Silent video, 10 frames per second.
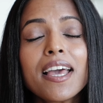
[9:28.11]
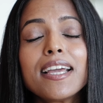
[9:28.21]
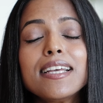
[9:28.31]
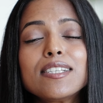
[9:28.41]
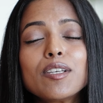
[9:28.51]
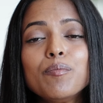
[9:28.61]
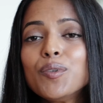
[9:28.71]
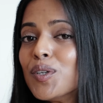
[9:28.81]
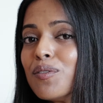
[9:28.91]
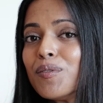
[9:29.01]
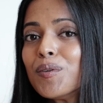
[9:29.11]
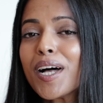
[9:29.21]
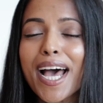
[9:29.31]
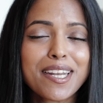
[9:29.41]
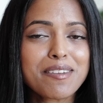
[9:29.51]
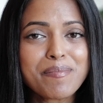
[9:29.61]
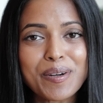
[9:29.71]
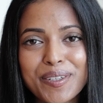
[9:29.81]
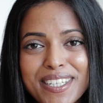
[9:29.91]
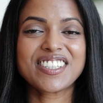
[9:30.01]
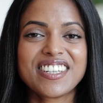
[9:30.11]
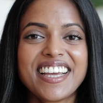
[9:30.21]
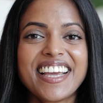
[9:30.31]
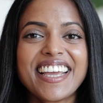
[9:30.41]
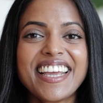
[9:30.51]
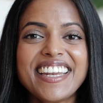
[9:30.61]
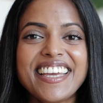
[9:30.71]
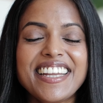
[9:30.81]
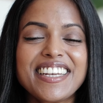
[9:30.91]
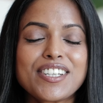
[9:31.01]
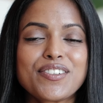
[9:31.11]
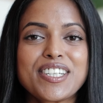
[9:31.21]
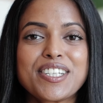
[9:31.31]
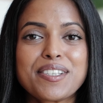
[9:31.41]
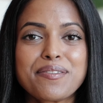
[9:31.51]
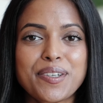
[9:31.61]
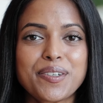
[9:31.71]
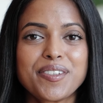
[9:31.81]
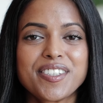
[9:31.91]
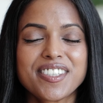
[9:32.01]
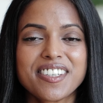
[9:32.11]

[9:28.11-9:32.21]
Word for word: is a beautiful added bonus. Eating nutritious foods.